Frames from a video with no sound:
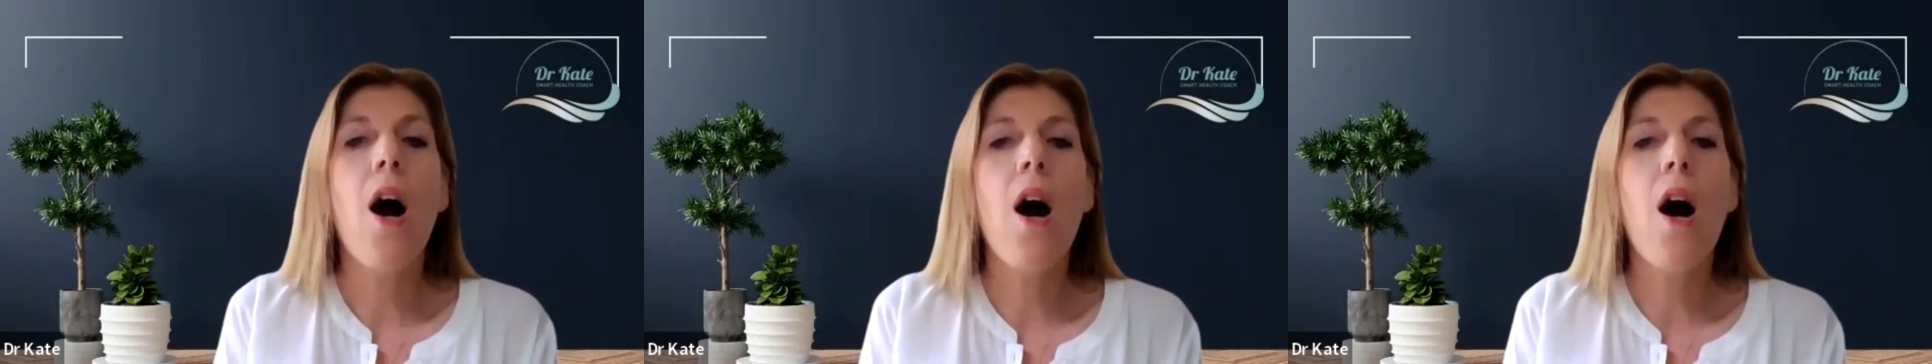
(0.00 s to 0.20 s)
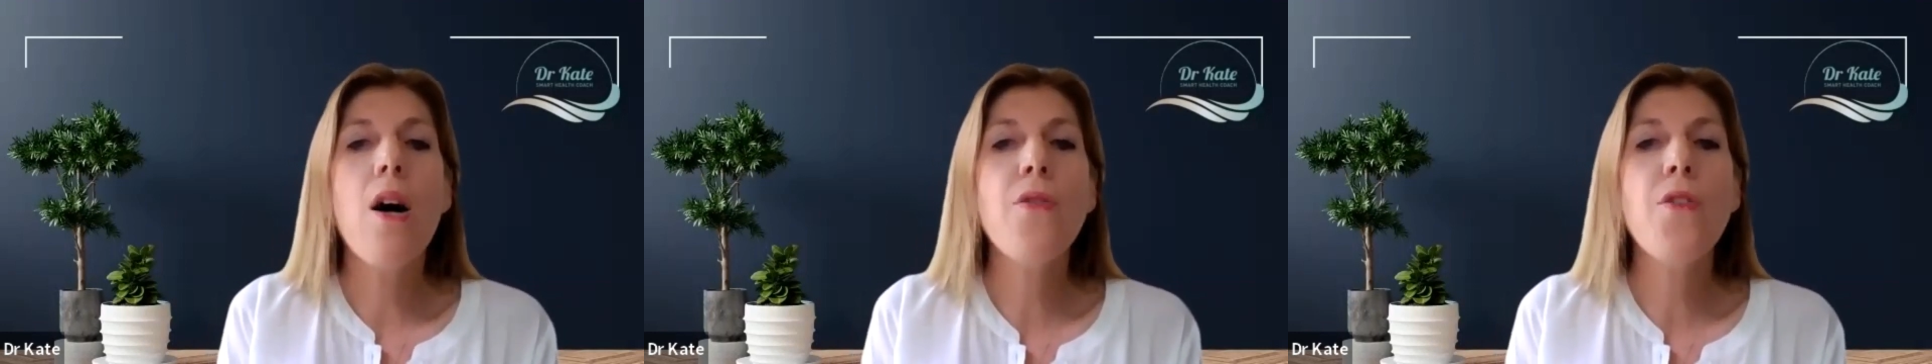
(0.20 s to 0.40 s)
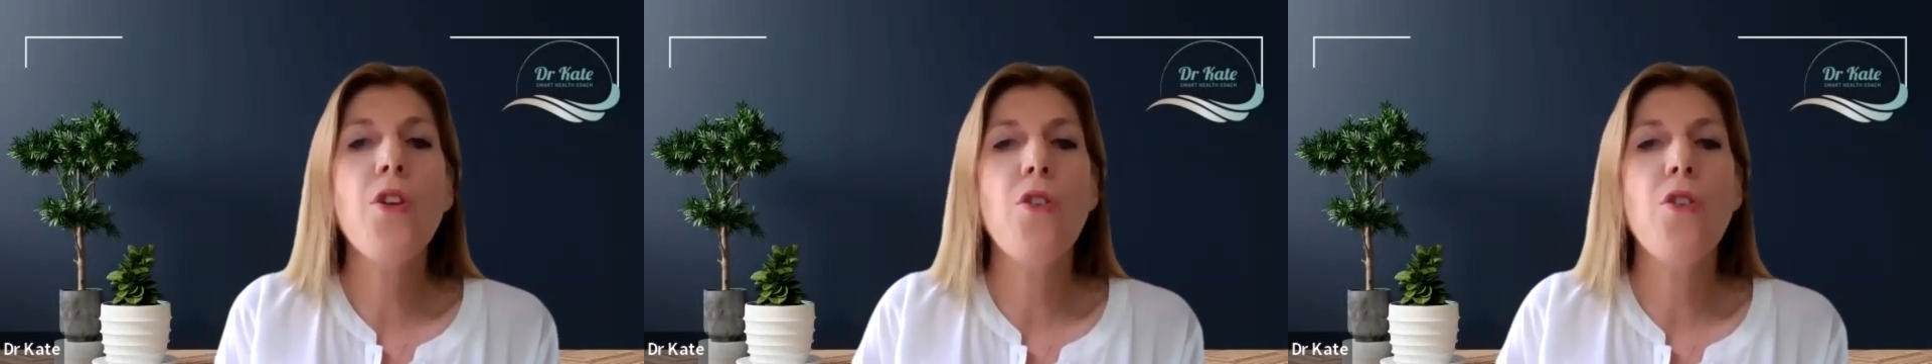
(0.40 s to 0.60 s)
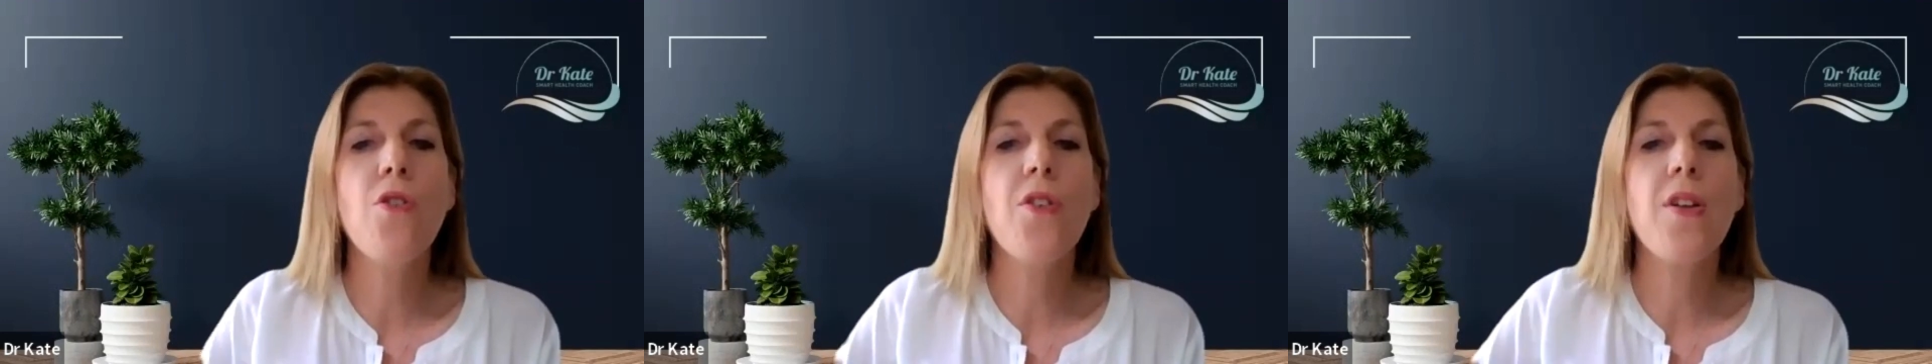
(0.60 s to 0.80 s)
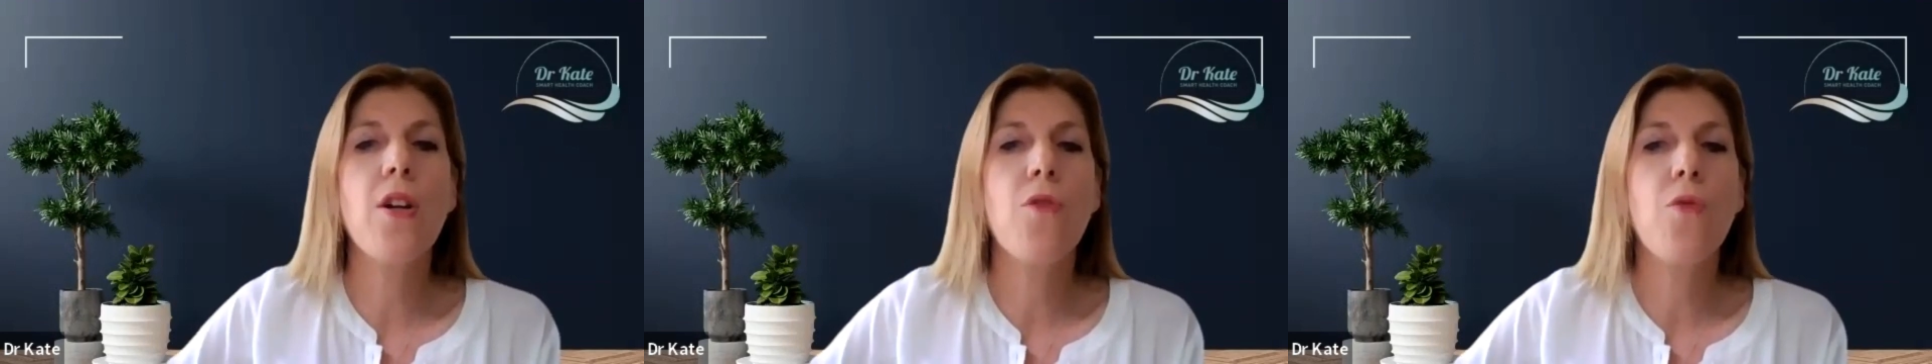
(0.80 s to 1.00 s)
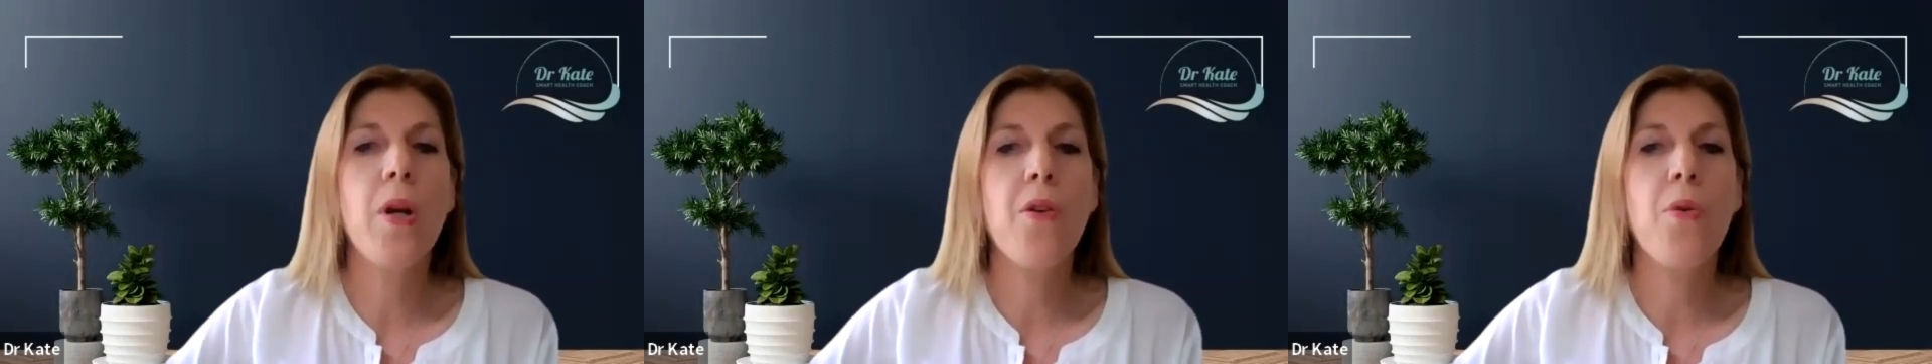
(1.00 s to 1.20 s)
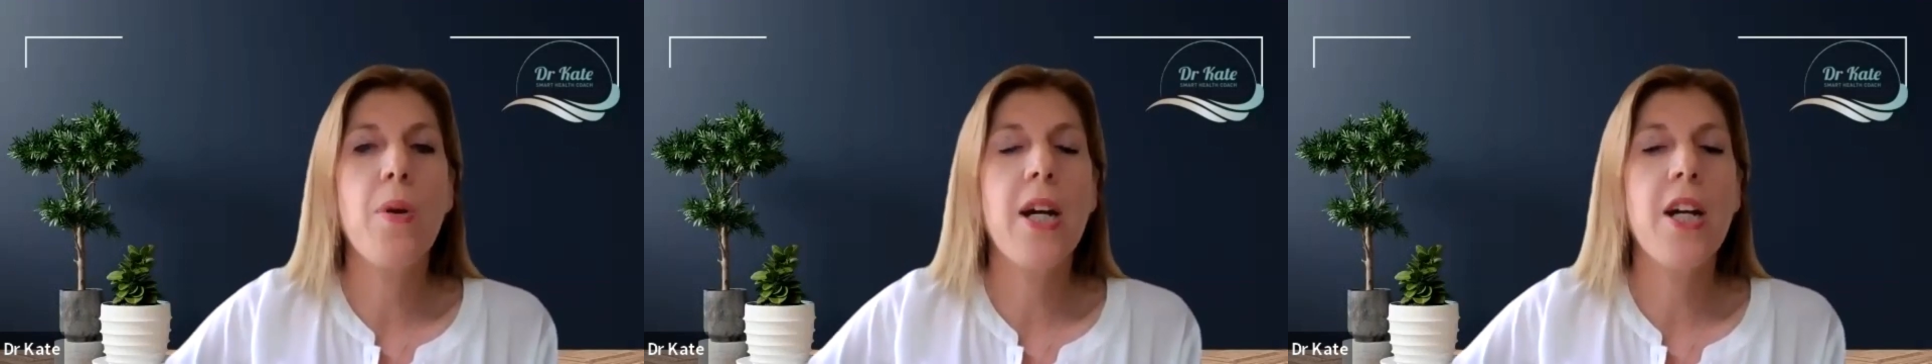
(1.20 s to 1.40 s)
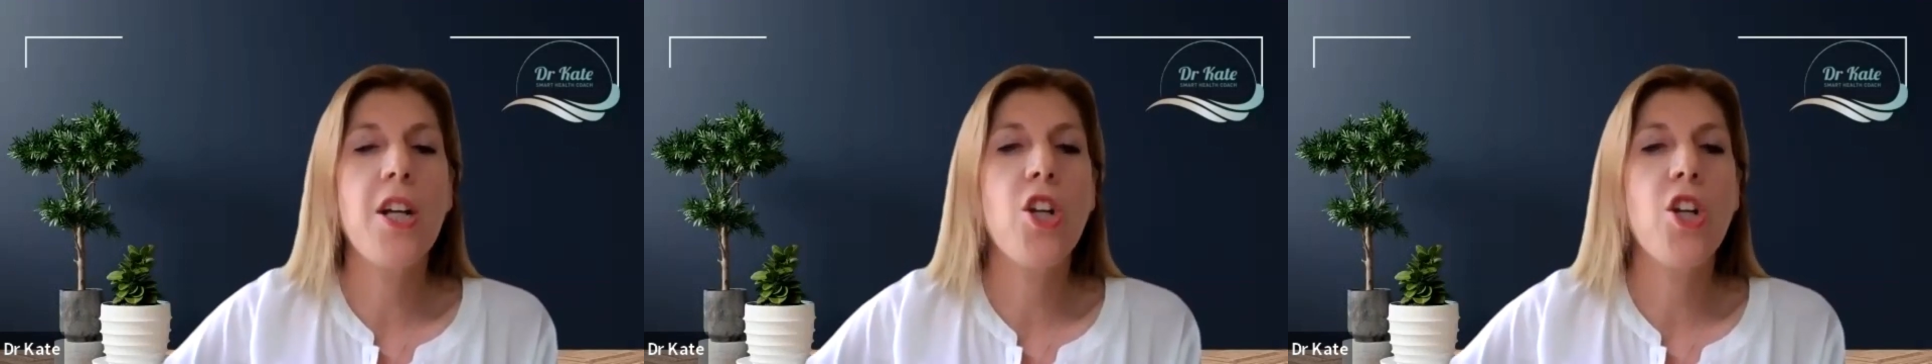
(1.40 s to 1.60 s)
after using it
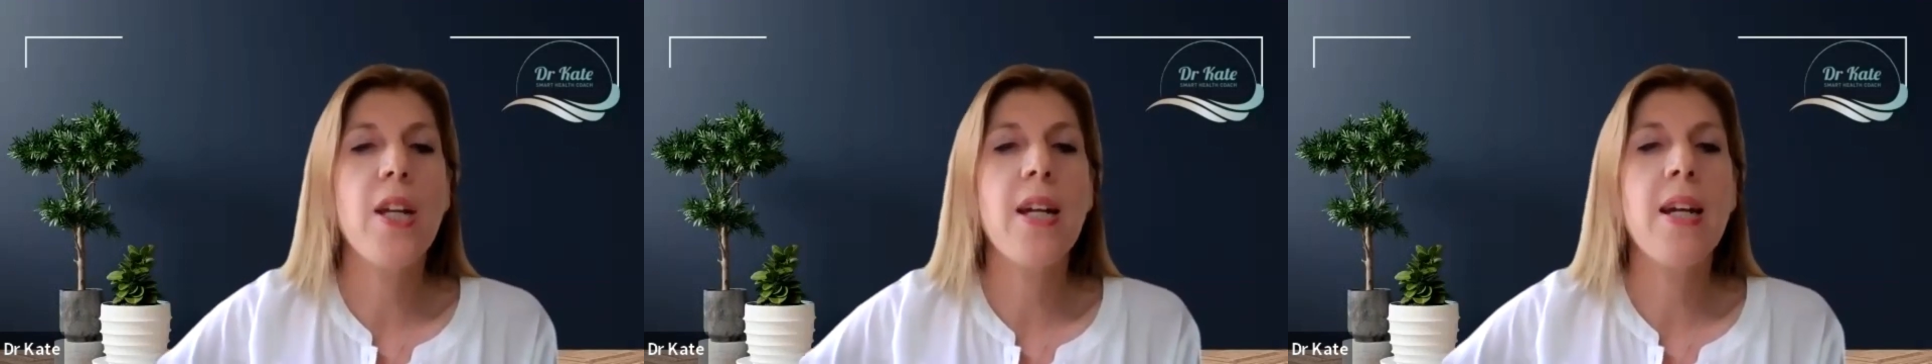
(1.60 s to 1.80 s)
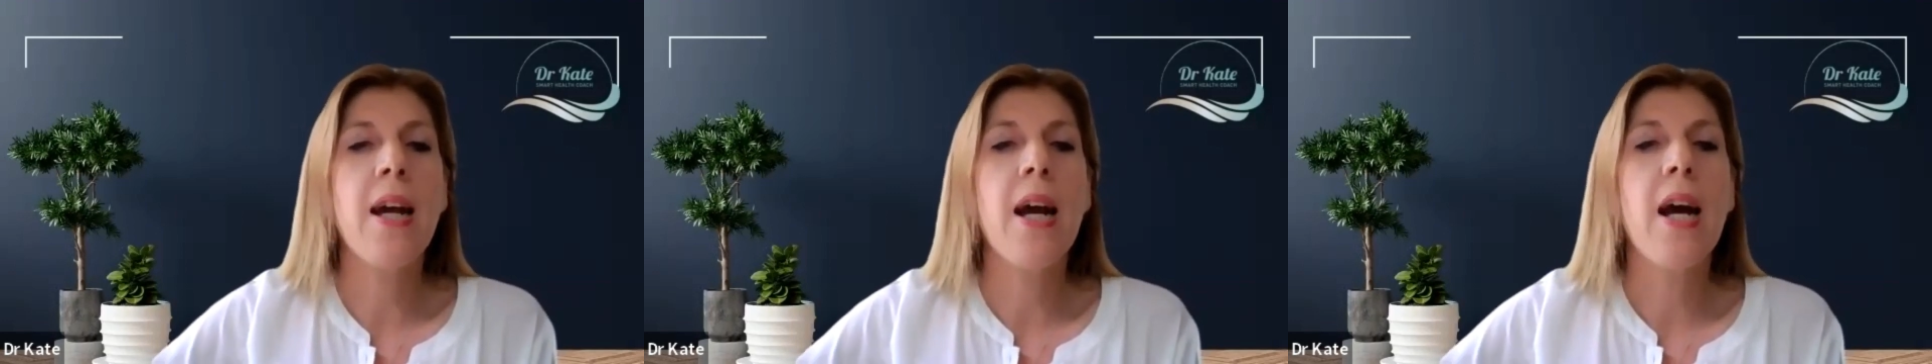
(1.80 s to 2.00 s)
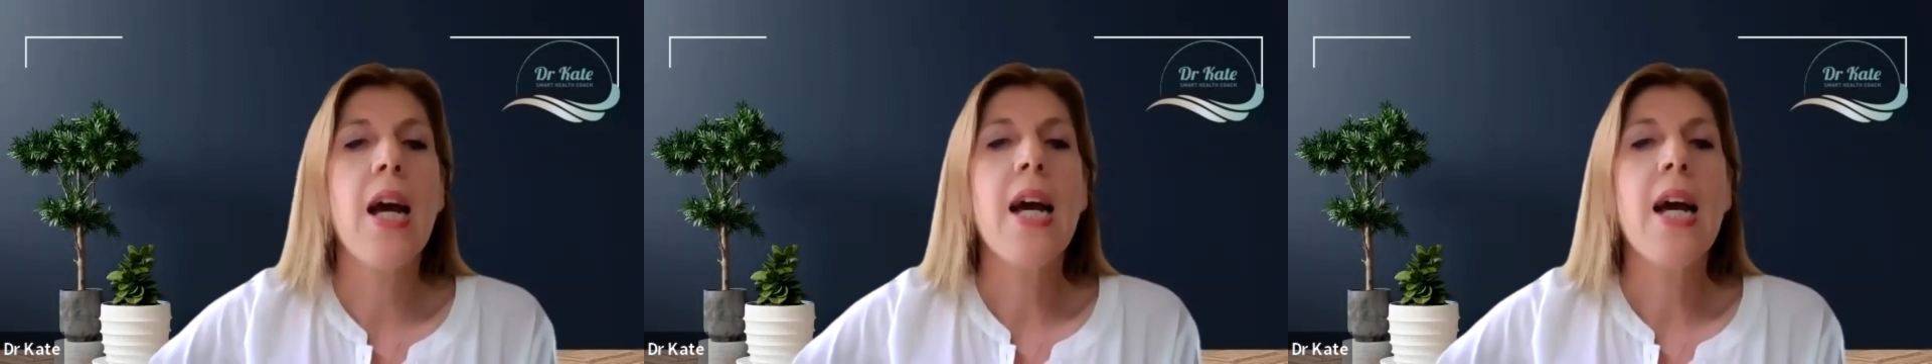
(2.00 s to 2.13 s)
recreationally